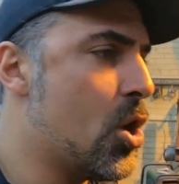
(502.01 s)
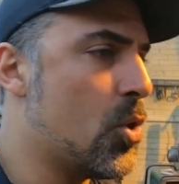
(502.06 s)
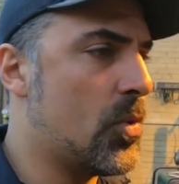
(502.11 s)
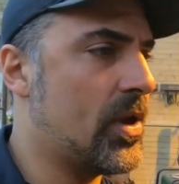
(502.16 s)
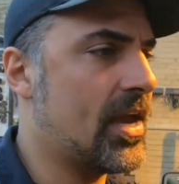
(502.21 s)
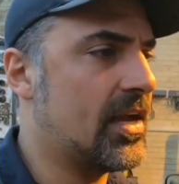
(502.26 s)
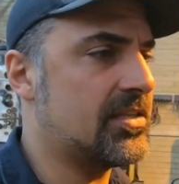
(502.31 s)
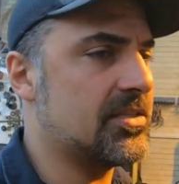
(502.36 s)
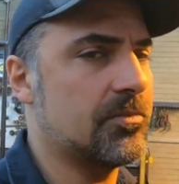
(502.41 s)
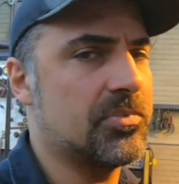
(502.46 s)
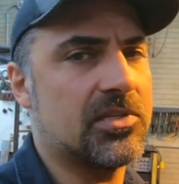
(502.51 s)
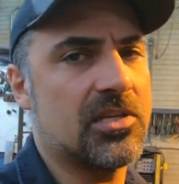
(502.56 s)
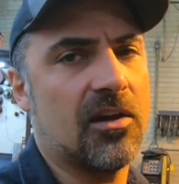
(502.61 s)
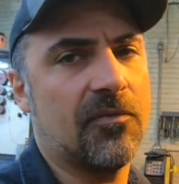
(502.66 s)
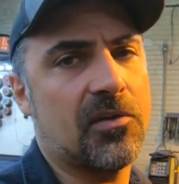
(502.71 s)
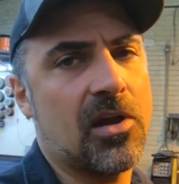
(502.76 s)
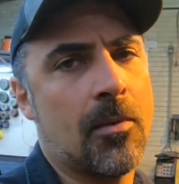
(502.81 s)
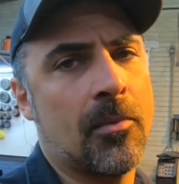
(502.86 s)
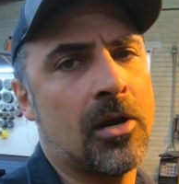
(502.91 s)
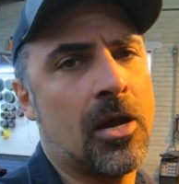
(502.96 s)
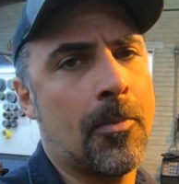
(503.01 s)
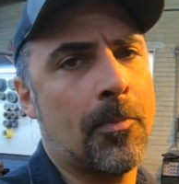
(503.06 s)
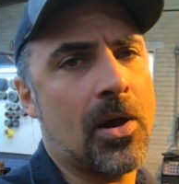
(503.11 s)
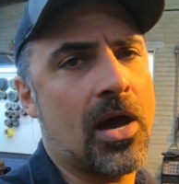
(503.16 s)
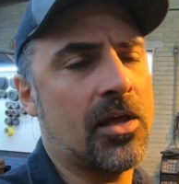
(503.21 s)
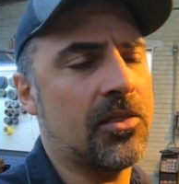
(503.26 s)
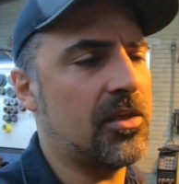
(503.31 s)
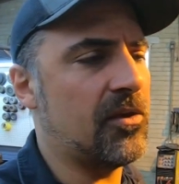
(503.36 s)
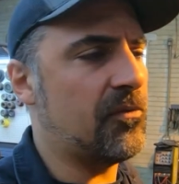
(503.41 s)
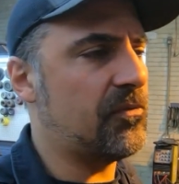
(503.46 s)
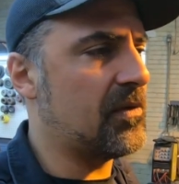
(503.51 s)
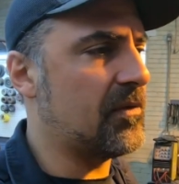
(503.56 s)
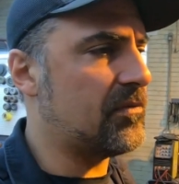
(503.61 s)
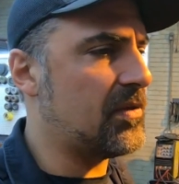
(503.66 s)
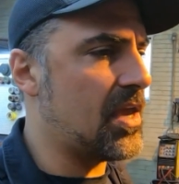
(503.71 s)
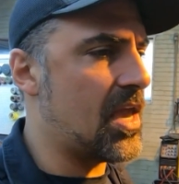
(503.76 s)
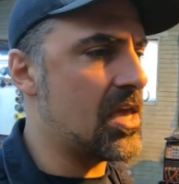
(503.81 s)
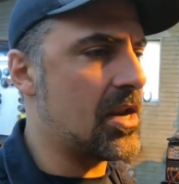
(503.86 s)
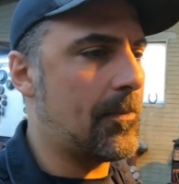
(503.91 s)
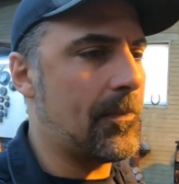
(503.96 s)
We got some stuff coming up on the
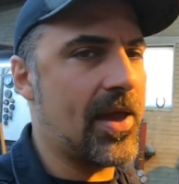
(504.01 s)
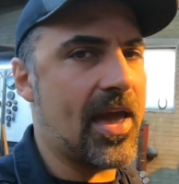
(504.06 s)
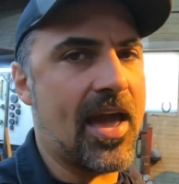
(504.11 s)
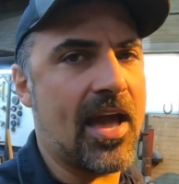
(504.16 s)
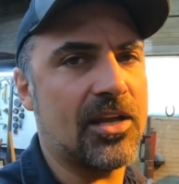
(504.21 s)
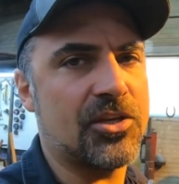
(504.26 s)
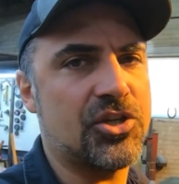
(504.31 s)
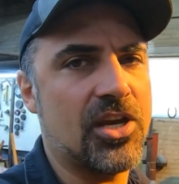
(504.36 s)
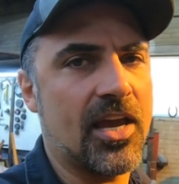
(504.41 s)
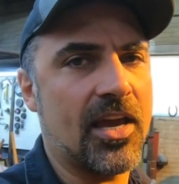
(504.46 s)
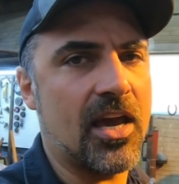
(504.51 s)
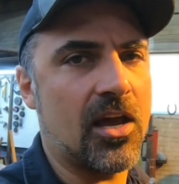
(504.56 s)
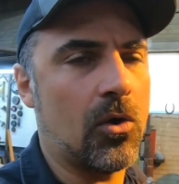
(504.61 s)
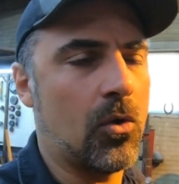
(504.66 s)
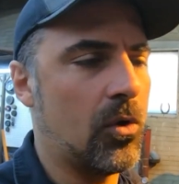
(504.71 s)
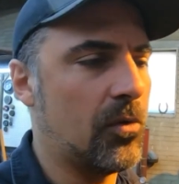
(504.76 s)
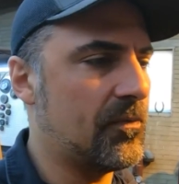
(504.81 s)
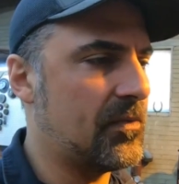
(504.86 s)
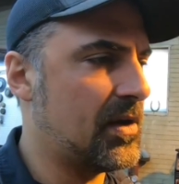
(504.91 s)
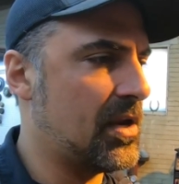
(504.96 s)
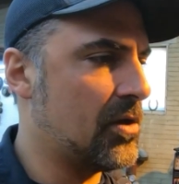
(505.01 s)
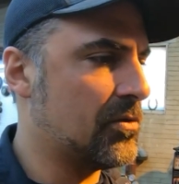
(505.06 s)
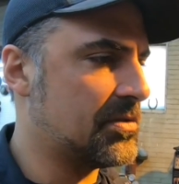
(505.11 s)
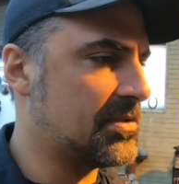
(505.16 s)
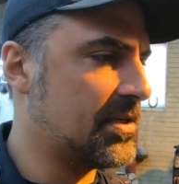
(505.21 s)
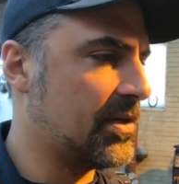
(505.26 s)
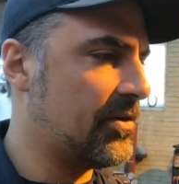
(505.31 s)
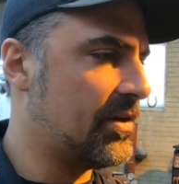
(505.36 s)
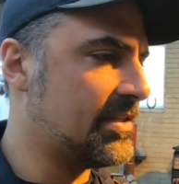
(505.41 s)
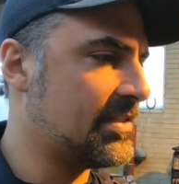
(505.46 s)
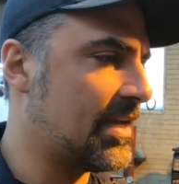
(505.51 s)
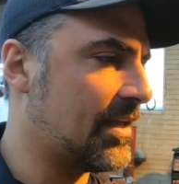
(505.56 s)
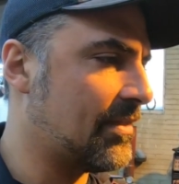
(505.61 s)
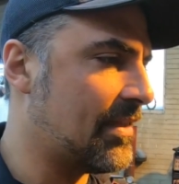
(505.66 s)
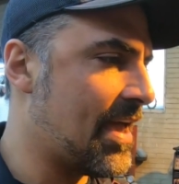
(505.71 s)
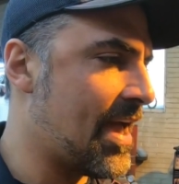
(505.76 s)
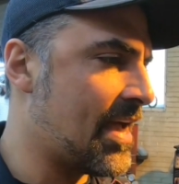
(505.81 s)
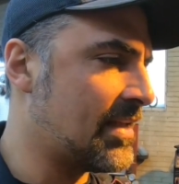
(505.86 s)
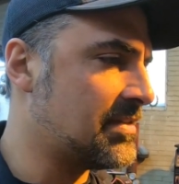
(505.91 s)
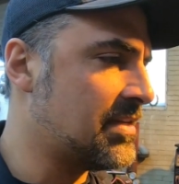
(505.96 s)
58 Apache. I got a whole video series on
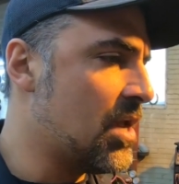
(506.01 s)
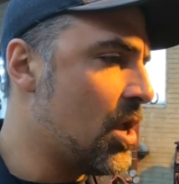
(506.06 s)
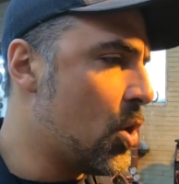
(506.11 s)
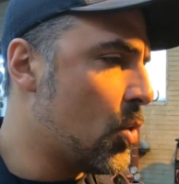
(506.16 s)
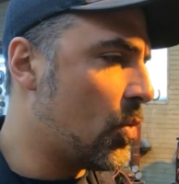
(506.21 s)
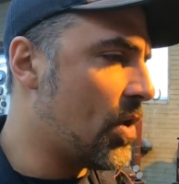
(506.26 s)
that.